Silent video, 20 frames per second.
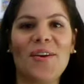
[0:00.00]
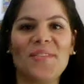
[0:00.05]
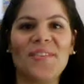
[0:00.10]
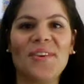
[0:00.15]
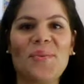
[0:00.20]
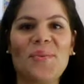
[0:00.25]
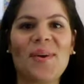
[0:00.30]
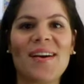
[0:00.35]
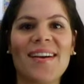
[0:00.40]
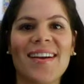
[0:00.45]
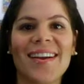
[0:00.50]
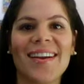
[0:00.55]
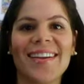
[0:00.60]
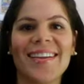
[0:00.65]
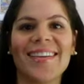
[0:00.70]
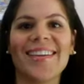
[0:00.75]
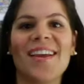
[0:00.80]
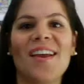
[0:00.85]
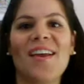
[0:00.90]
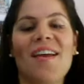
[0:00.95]

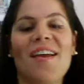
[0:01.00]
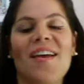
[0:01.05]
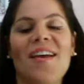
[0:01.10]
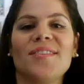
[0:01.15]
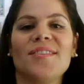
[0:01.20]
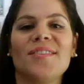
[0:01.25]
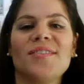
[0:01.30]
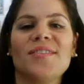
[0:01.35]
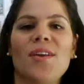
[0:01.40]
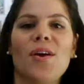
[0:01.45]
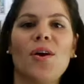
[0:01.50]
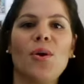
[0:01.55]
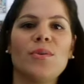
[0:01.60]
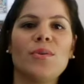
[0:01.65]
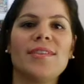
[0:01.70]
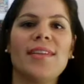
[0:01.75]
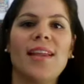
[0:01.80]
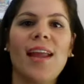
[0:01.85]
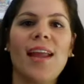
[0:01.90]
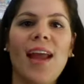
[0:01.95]
everyone.
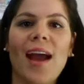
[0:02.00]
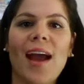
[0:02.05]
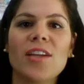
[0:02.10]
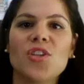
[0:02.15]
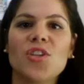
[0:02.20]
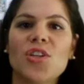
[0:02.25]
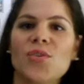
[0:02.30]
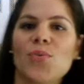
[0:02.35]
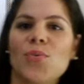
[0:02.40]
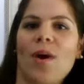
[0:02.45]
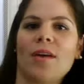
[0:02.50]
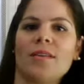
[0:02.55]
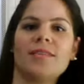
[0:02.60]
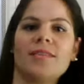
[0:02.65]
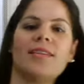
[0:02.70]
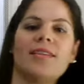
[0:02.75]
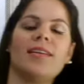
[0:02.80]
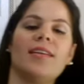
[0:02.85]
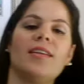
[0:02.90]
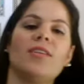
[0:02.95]
So today I just
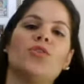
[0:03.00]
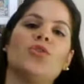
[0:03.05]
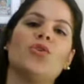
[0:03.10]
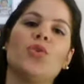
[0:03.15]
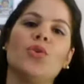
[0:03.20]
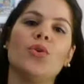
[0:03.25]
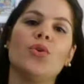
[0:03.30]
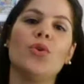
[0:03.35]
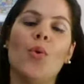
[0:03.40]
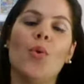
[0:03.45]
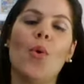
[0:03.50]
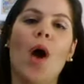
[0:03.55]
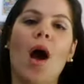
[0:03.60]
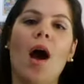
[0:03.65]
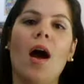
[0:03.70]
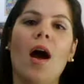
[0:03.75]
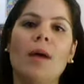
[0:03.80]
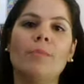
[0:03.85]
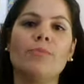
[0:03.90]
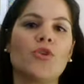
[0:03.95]
wanted to
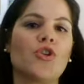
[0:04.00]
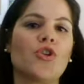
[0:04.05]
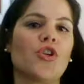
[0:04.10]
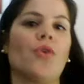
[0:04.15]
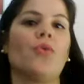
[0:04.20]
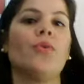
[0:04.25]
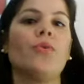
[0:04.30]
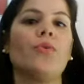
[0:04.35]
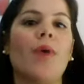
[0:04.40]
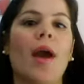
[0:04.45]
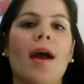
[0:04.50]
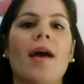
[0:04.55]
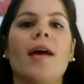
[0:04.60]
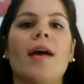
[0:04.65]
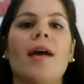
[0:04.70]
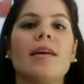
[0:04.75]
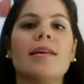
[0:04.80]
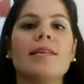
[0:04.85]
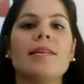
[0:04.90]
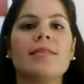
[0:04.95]
show you
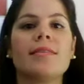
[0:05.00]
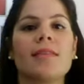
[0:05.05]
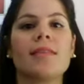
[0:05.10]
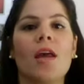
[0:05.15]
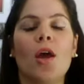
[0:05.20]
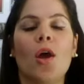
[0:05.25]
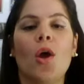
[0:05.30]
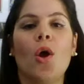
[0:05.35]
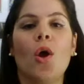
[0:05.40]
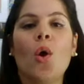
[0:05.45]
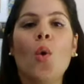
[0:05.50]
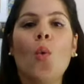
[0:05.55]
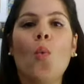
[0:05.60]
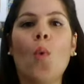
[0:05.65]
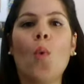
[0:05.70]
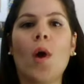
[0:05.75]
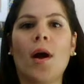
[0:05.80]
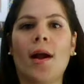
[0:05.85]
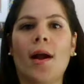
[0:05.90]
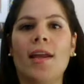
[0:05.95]
guys
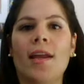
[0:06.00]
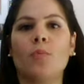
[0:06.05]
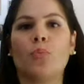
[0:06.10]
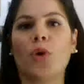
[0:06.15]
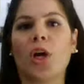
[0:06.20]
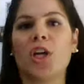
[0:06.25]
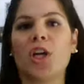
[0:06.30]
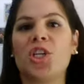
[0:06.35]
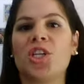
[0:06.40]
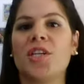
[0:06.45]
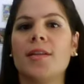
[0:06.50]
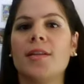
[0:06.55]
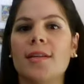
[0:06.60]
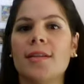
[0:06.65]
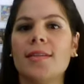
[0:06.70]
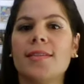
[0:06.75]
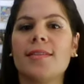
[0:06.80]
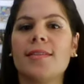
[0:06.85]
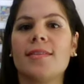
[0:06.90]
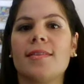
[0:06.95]
what kind of
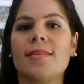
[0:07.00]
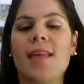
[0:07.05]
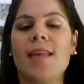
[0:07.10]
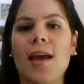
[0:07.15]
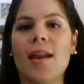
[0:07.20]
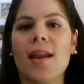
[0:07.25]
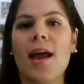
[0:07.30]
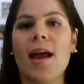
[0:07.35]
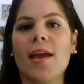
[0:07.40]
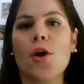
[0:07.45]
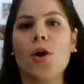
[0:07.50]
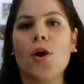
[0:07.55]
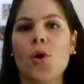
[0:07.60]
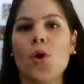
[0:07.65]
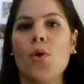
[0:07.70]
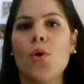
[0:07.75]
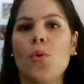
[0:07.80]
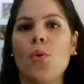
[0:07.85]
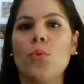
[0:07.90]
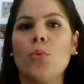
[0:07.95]
brushes that I
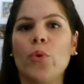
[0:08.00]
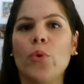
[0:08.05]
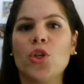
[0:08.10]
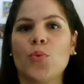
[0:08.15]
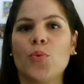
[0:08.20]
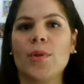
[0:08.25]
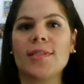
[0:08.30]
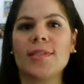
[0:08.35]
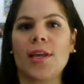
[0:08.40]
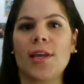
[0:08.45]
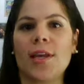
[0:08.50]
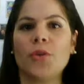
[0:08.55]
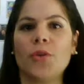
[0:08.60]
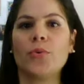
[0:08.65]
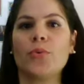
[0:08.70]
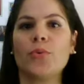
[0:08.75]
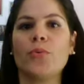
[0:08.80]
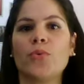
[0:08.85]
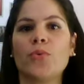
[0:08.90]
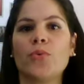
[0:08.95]
own, which ones I
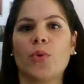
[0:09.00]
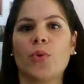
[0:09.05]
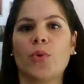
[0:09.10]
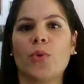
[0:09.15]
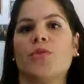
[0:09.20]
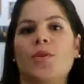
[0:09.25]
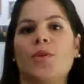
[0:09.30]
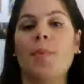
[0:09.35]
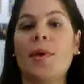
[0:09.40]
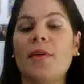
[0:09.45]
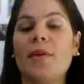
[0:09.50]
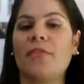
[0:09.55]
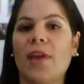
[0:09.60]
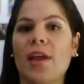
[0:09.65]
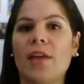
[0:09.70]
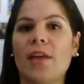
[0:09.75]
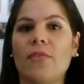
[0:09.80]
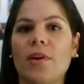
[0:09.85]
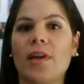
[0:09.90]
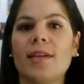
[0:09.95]
use, which ones are my
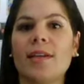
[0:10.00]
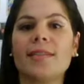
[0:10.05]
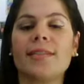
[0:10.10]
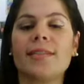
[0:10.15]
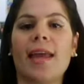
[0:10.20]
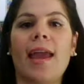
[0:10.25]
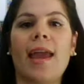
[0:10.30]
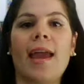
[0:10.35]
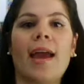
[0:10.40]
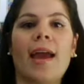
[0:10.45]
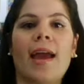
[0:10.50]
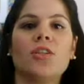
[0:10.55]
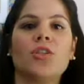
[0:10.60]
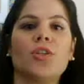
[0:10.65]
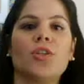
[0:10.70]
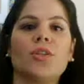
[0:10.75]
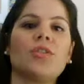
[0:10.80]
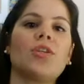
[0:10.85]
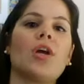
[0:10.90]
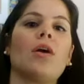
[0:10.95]
favorites, and
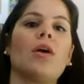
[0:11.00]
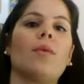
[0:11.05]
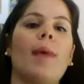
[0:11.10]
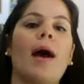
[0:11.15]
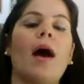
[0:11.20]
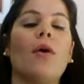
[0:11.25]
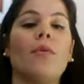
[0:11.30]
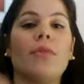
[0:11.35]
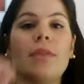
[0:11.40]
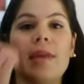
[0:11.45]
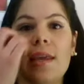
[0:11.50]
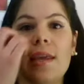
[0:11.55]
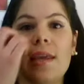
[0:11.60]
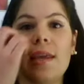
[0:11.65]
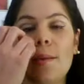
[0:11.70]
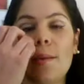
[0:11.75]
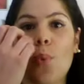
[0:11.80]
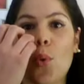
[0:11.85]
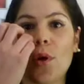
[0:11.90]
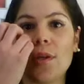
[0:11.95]
just talk about the
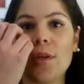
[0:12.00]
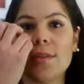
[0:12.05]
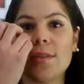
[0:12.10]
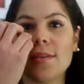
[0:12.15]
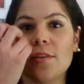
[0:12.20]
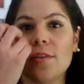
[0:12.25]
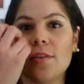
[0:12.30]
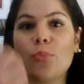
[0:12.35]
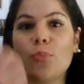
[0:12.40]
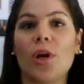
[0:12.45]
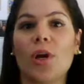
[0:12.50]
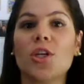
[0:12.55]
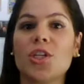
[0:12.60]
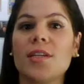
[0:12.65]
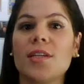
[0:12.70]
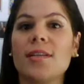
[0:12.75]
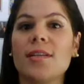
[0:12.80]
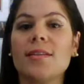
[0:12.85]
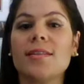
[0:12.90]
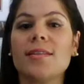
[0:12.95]
importance of
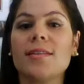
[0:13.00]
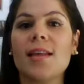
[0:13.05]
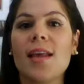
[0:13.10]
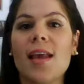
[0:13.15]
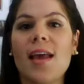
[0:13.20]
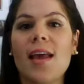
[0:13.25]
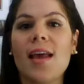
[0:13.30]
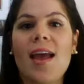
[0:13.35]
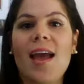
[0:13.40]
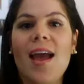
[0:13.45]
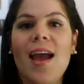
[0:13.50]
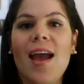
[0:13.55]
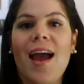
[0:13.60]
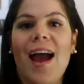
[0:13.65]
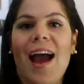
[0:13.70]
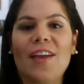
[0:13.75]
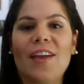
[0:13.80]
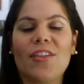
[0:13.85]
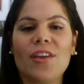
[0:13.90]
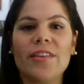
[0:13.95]
brushes.
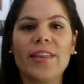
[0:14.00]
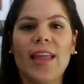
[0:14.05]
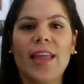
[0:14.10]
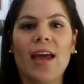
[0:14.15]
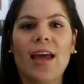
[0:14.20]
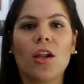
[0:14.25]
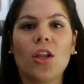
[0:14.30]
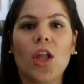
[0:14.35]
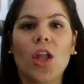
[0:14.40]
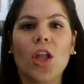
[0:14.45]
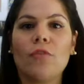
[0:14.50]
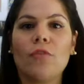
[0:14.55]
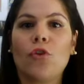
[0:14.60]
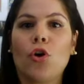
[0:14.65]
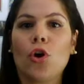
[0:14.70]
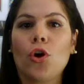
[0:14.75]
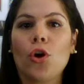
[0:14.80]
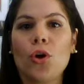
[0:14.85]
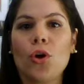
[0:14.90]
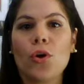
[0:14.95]
I think that a lot of
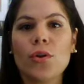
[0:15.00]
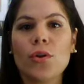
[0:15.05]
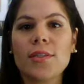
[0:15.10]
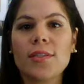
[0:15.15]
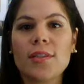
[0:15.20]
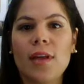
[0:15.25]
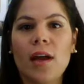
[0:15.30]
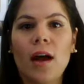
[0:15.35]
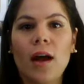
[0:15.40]
girls,